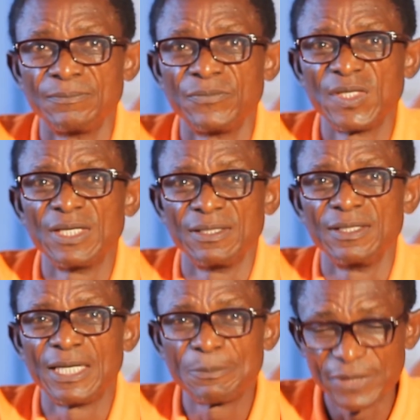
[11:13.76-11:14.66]
Yeah,
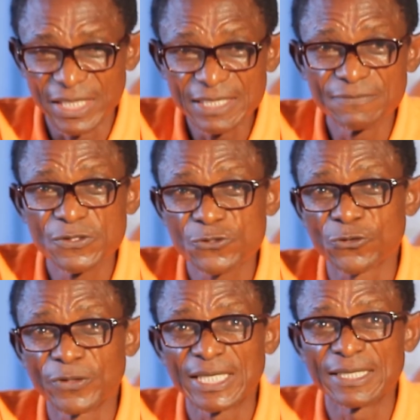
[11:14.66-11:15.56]
I believe
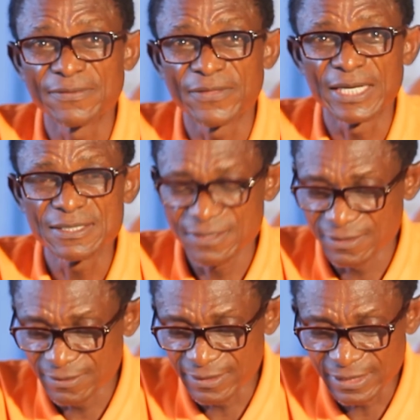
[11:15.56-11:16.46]
strongly that
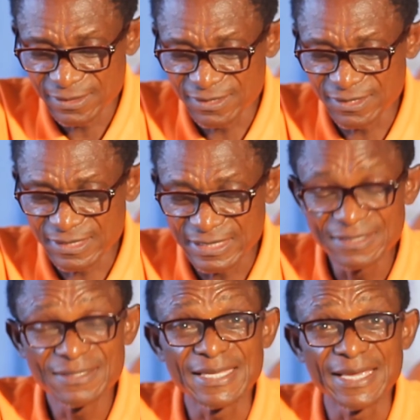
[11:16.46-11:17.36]
the
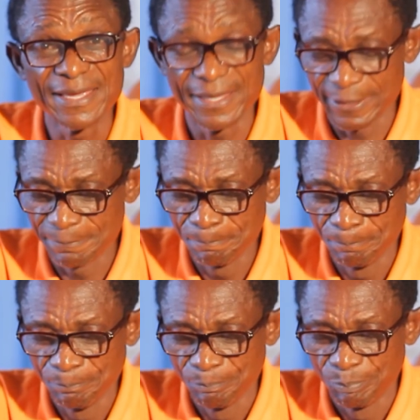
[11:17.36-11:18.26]
16-day
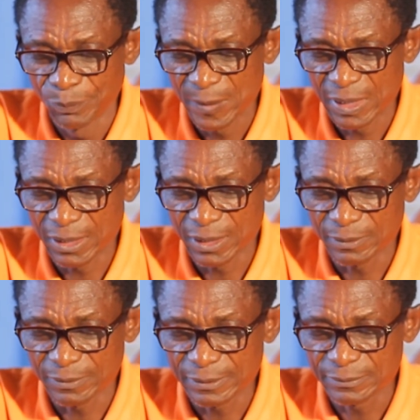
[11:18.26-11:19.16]

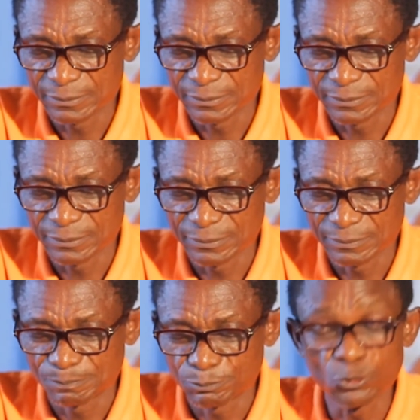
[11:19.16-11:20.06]
uh,
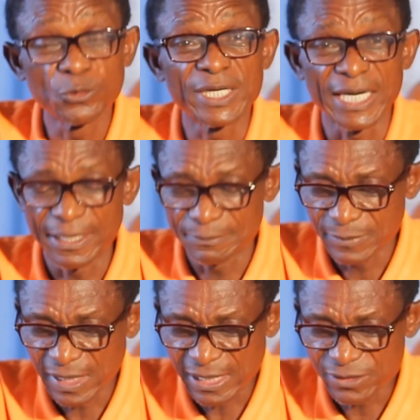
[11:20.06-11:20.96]
program
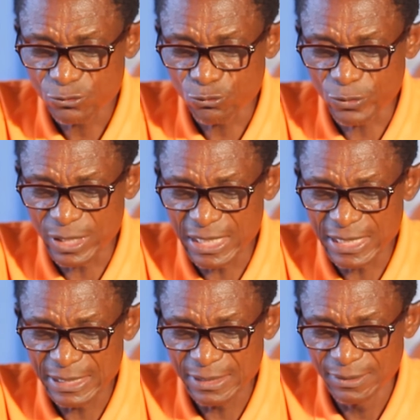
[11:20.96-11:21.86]
has
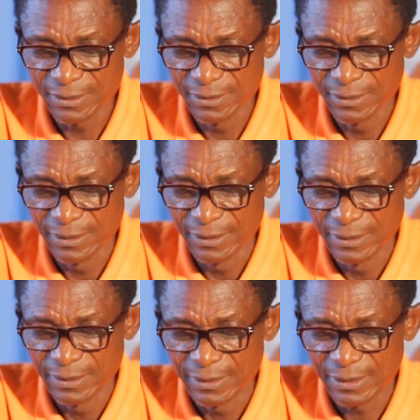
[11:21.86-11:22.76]
really
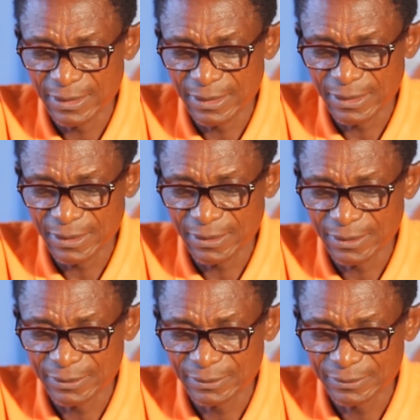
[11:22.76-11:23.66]
uh,